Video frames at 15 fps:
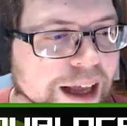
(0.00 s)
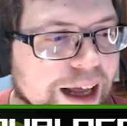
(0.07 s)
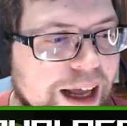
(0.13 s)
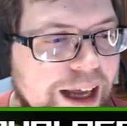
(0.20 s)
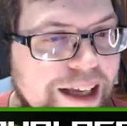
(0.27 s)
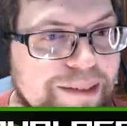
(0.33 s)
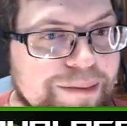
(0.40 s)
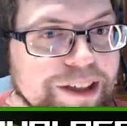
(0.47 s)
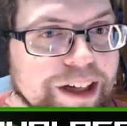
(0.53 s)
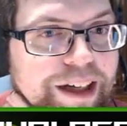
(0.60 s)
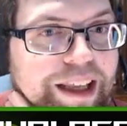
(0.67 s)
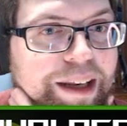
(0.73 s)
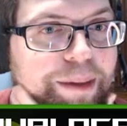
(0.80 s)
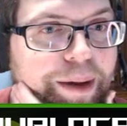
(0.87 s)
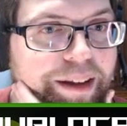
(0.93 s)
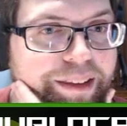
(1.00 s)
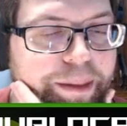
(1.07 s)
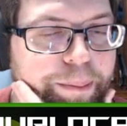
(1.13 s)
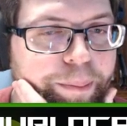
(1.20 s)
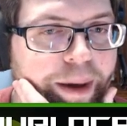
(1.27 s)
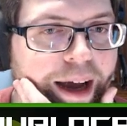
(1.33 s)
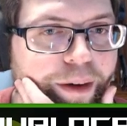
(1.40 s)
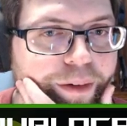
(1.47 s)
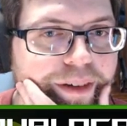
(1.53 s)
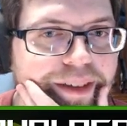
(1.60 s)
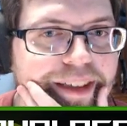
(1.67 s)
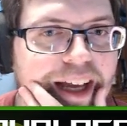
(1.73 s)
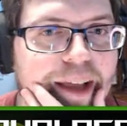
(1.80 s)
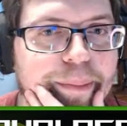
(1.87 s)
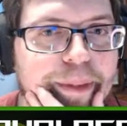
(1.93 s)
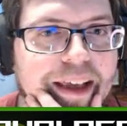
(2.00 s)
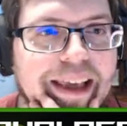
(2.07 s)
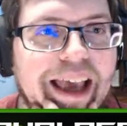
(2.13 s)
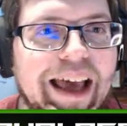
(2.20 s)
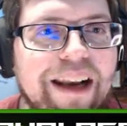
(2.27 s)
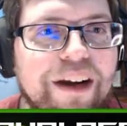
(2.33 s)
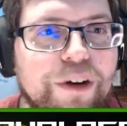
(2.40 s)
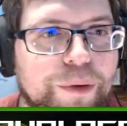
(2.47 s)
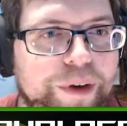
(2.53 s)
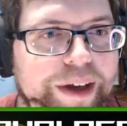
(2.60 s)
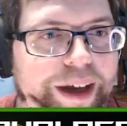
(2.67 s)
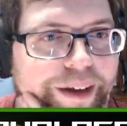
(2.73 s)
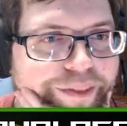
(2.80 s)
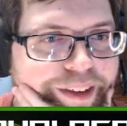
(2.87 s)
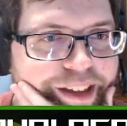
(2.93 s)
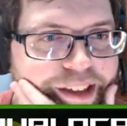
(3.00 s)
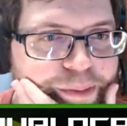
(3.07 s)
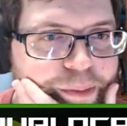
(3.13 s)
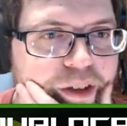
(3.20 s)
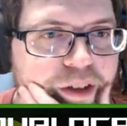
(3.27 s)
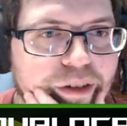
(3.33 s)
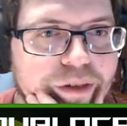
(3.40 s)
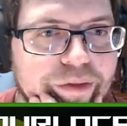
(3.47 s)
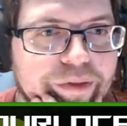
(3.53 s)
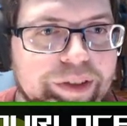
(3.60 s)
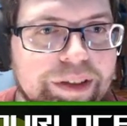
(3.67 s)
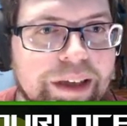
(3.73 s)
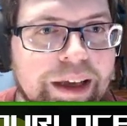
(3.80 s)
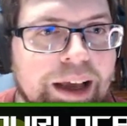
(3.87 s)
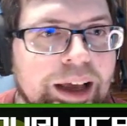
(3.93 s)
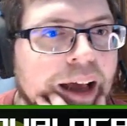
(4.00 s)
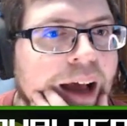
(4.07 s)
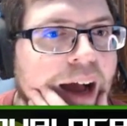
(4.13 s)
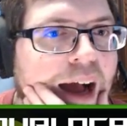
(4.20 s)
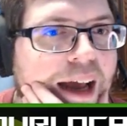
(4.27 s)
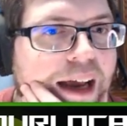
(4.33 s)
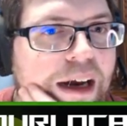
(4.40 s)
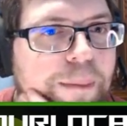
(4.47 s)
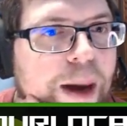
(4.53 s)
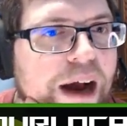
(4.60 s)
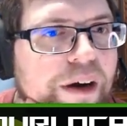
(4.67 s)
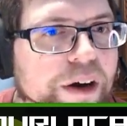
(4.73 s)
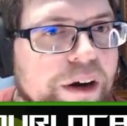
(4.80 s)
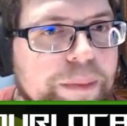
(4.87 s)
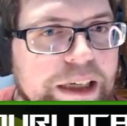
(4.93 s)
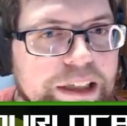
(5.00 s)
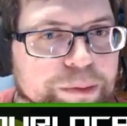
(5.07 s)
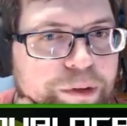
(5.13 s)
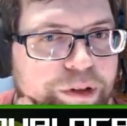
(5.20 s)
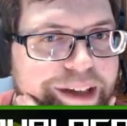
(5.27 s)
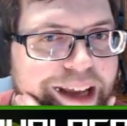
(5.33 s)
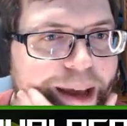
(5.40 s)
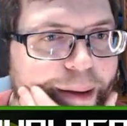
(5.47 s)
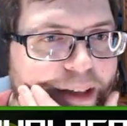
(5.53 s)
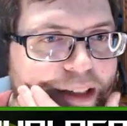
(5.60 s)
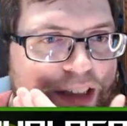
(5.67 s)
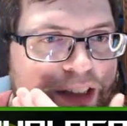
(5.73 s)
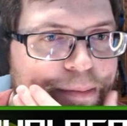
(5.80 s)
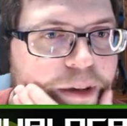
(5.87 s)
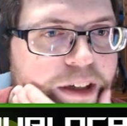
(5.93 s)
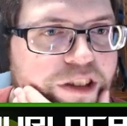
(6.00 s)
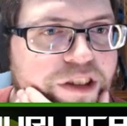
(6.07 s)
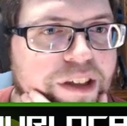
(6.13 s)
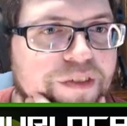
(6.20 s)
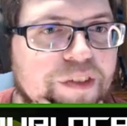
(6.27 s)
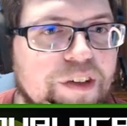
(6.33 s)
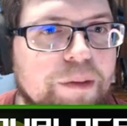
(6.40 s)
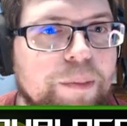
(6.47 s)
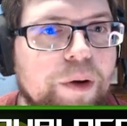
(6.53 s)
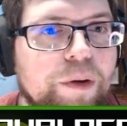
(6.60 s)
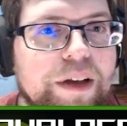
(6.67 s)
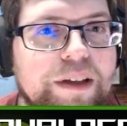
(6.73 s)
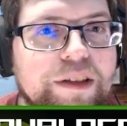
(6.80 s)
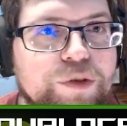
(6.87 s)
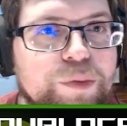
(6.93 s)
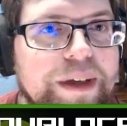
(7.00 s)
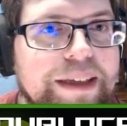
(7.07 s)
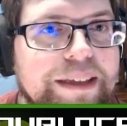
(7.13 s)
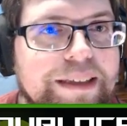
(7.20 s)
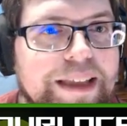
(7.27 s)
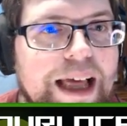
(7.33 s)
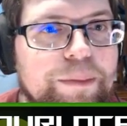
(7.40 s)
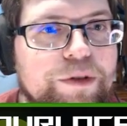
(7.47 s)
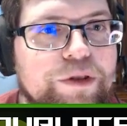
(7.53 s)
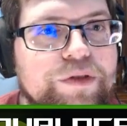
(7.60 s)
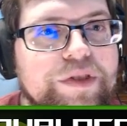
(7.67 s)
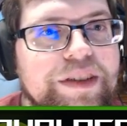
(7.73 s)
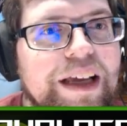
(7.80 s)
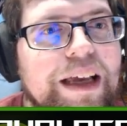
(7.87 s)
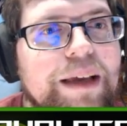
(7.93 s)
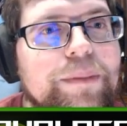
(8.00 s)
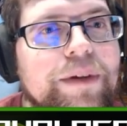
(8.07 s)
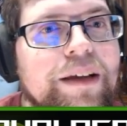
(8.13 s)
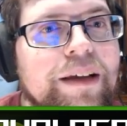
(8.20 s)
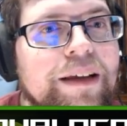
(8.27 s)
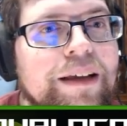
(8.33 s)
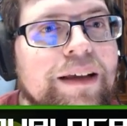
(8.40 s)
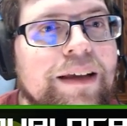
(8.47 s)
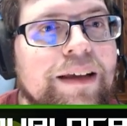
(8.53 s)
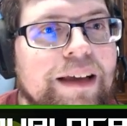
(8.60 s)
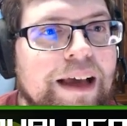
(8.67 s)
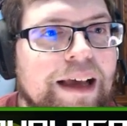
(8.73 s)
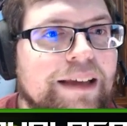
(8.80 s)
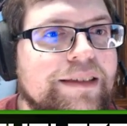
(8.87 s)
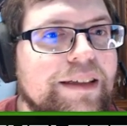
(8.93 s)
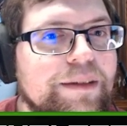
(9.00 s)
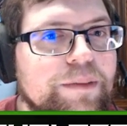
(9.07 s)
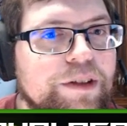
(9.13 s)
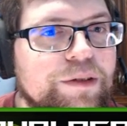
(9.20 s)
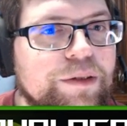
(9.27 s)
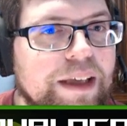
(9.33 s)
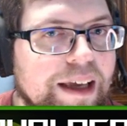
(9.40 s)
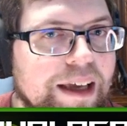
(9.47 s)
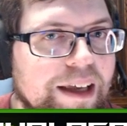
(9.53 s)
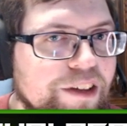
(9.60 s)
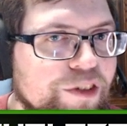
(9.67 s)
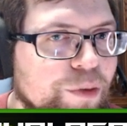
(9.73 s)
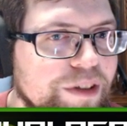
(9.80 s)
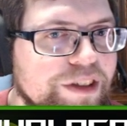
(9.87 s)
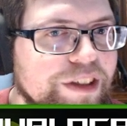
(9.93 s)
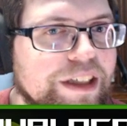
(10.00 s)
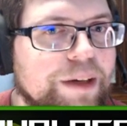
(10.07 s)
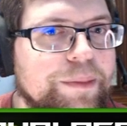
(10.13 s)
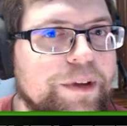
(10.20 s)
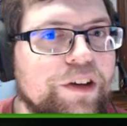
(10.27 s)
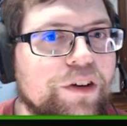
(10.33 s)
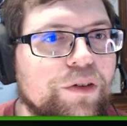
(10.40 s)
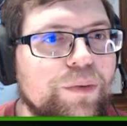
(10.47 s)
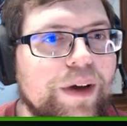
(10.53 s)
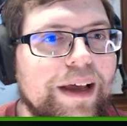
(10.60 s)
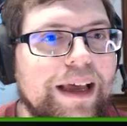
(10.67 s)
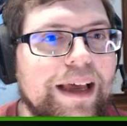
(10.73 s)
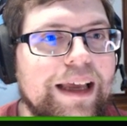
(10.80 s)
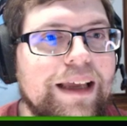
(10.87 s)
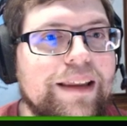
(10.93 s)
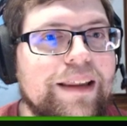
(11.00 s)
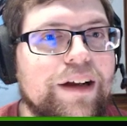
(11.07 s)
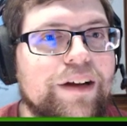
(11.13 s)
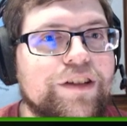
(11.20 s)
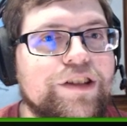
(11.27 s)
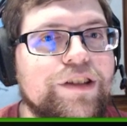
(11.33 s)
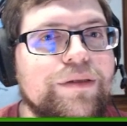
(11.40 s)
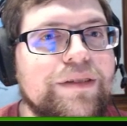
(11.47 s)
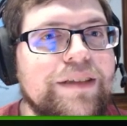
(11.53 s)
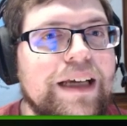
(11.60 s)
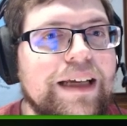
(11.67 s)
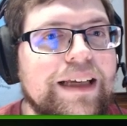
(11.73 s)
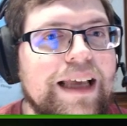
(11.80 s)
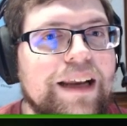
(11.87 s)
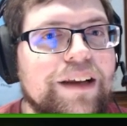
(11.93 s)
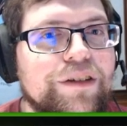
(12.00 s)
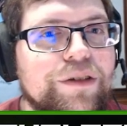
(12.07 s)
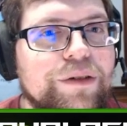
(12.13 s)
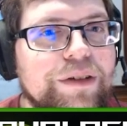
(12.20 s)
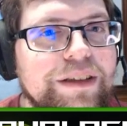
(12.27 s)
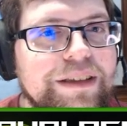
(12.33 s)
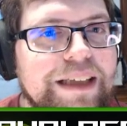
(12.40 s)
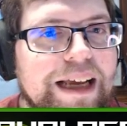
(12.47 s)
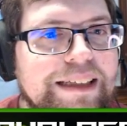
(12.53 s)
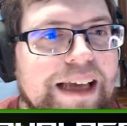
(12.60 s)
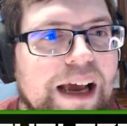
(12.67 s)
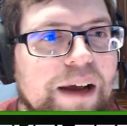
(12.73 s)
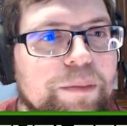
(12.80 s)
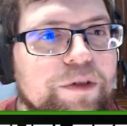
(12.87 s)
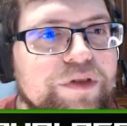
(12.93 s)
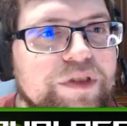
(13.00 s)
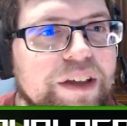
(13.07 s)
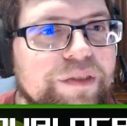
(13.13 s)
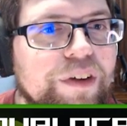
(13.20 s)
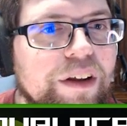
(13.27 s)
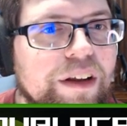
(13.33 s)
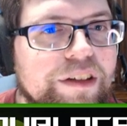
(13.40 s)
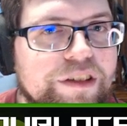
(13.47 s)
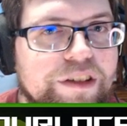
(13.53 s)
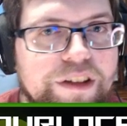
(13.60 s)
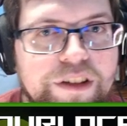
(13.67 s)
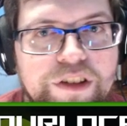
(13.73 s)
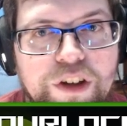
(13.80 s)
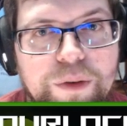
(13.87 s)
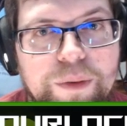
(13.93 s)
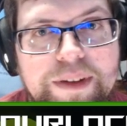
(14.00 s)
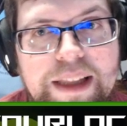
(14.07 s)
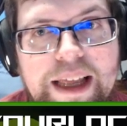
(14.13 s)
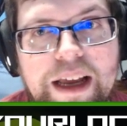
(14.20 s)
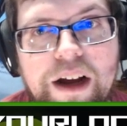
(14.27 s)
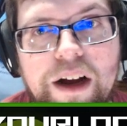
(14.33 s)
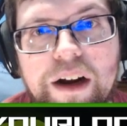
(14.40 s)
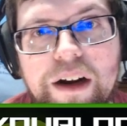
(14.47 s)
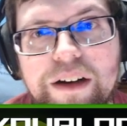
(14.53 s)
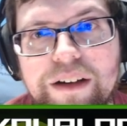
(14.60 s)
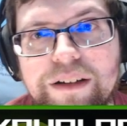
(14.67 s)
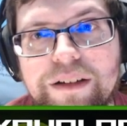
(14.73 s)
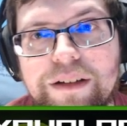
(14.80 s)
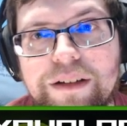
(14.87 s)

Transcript: I'm talking about the power, type, and category of these moves. Higher power means more damage, especially if your opponent is weak to that move's type. Heads up, new kid, question coming your way. There are two categories that attack moves can fall under. Know what they are?